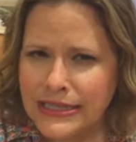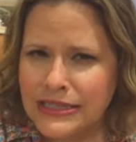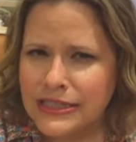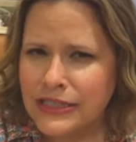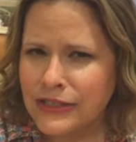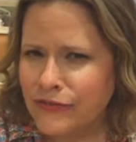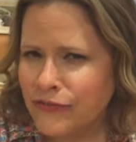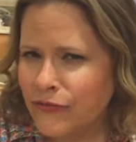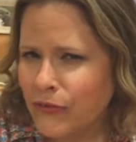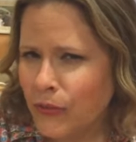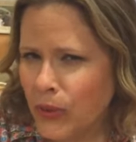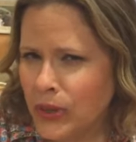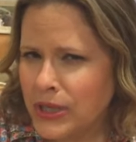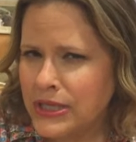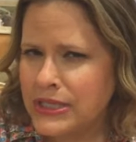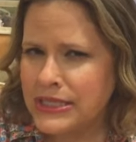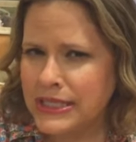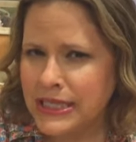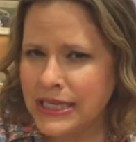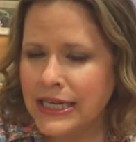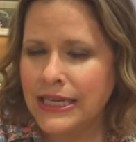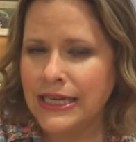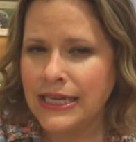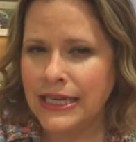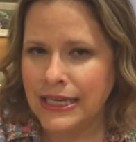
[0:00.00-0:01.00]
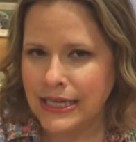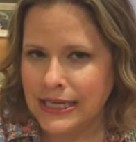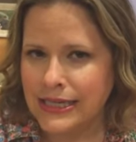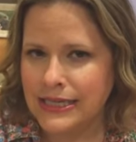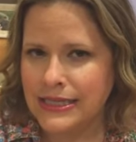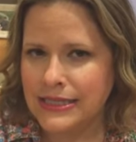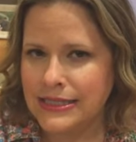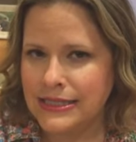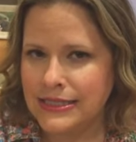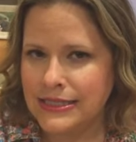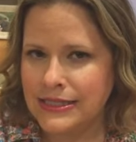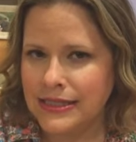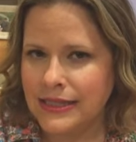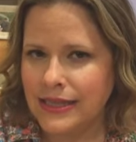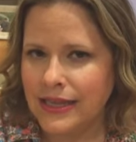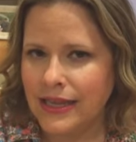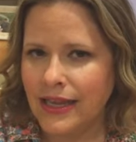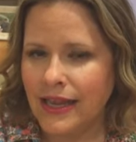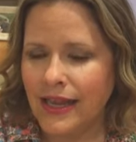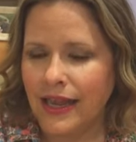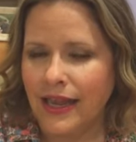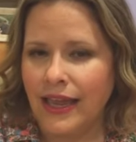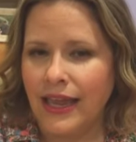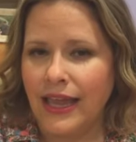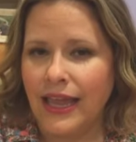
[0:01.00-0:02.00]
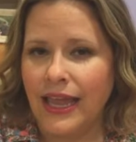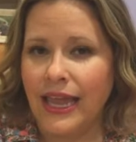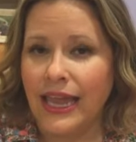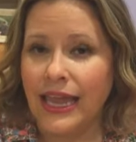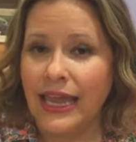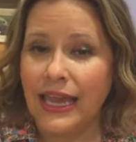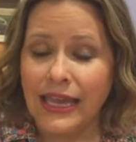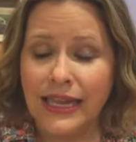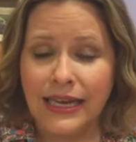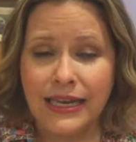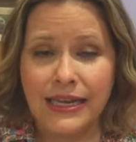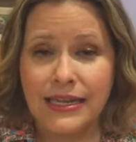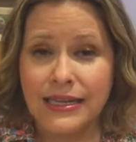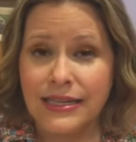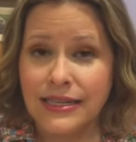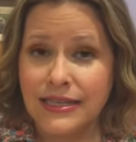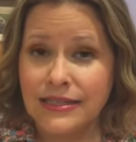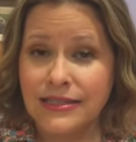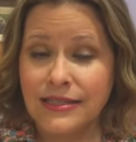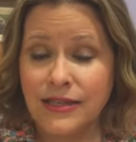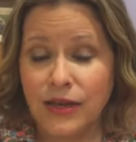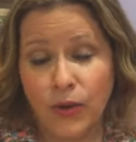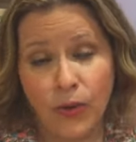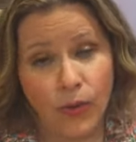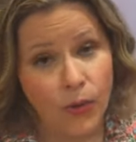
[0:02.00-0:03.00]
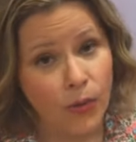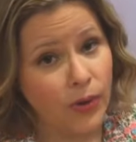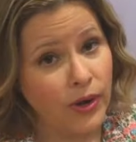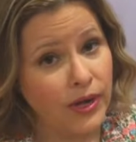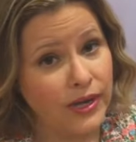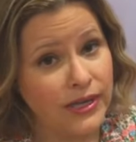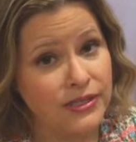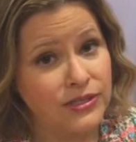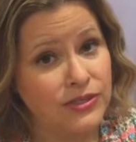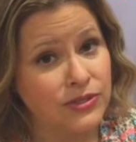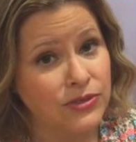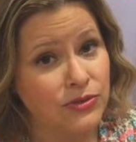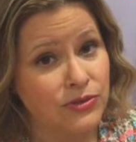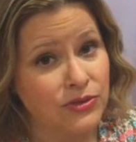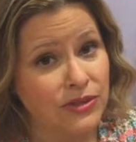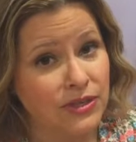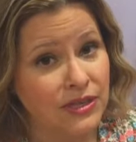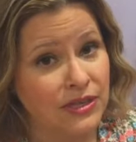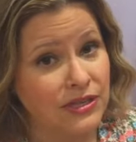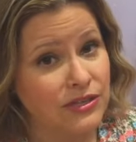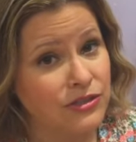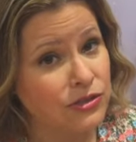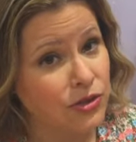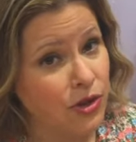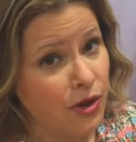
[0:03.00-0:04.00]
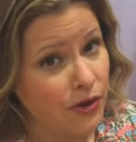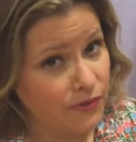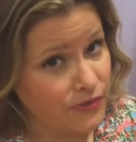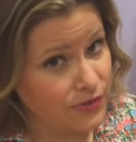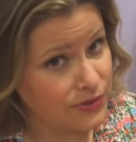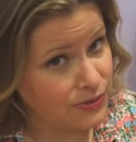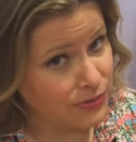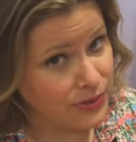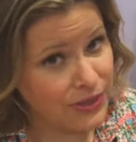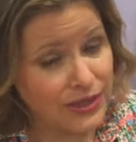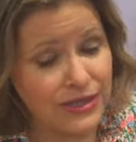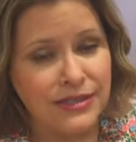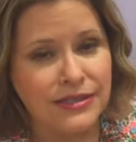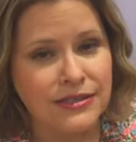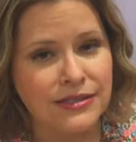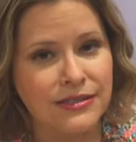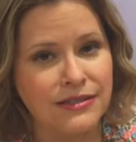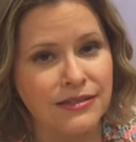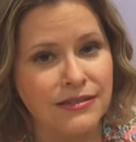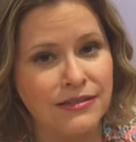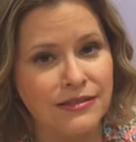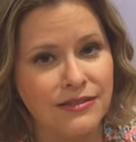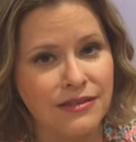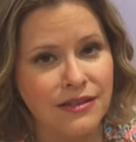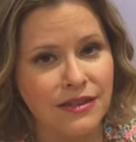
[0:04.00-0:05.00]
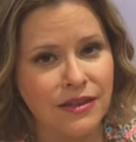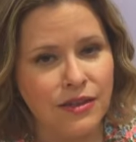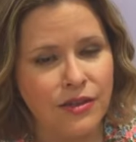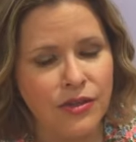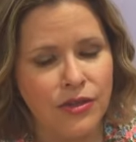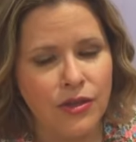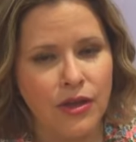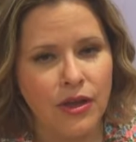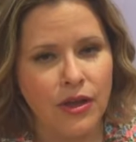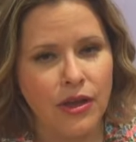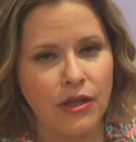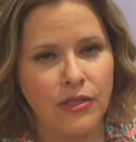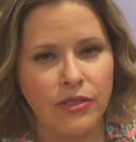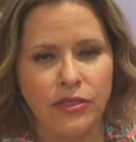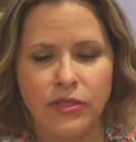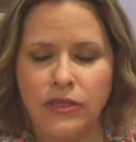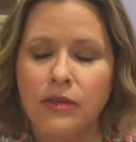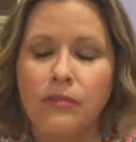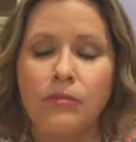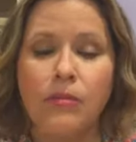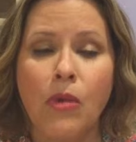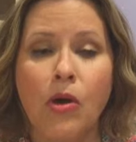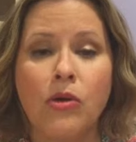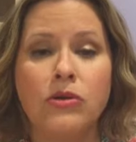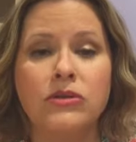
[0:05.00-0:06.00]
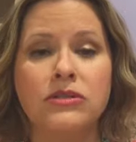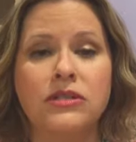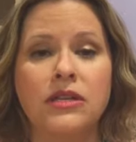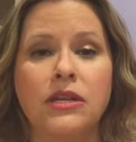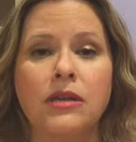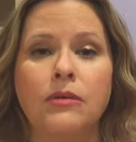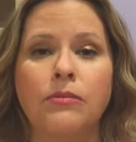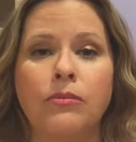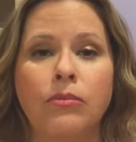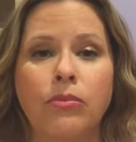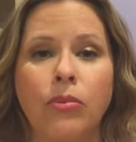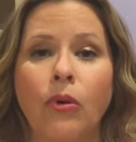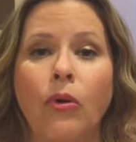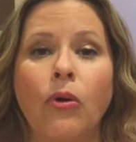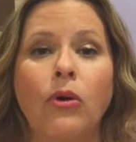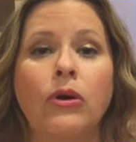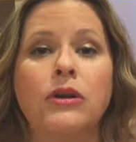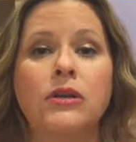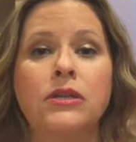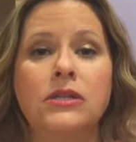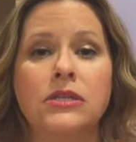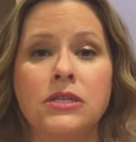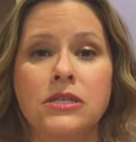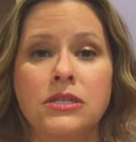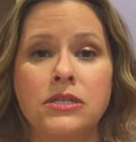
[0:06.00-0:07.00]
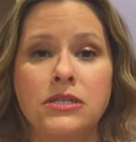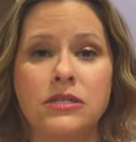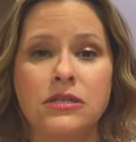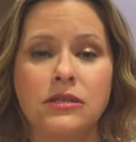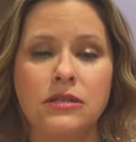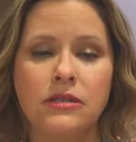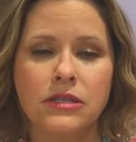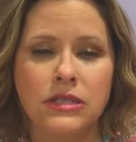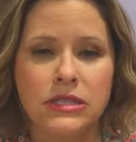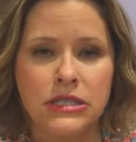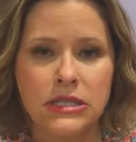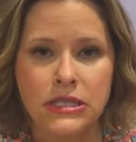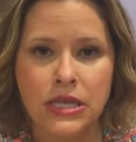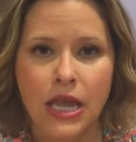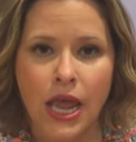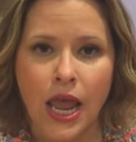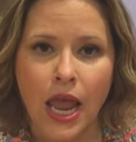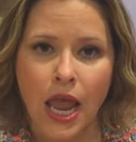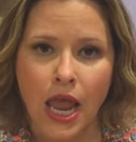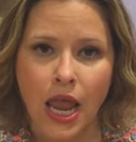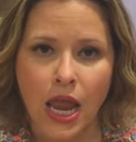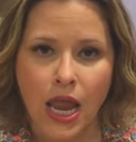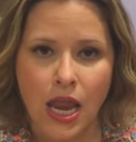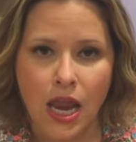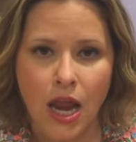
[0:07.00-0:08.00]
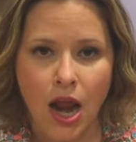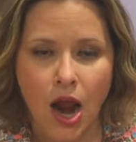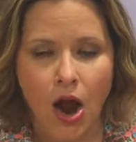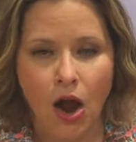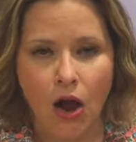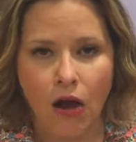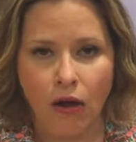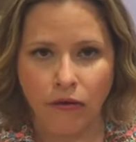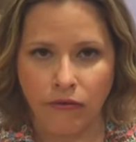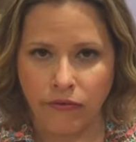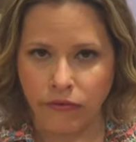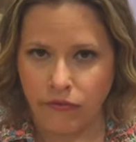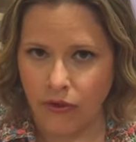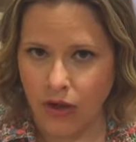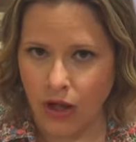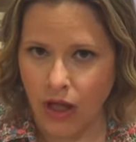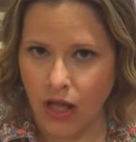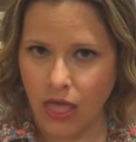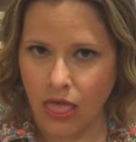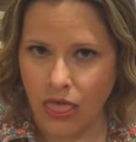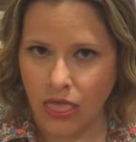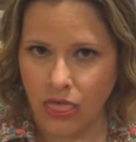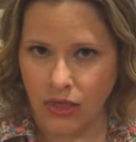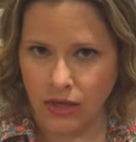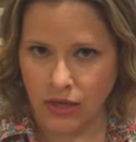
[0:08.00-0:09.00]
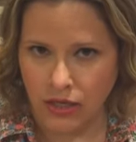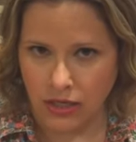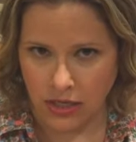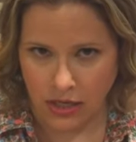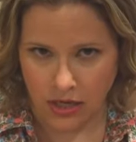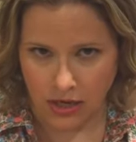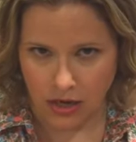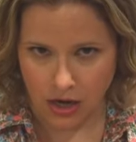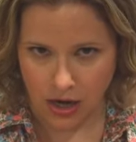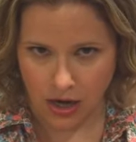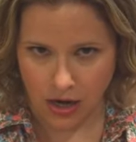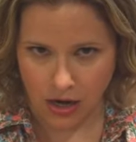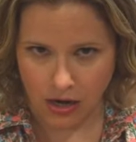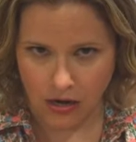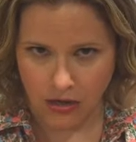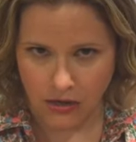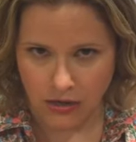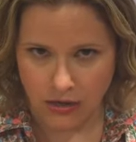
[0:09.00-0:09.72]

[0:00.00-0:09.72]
Nisan 14 is. It is, according to the Jehovah's Witnesses, the most important day of the year.